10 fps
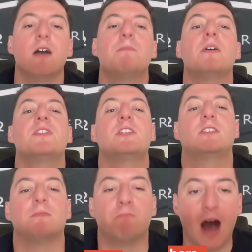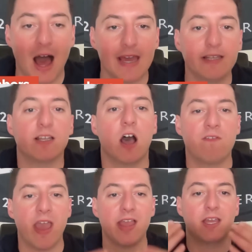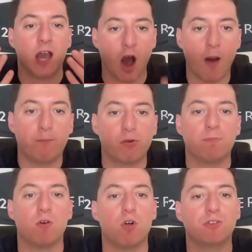but the demise of a comparable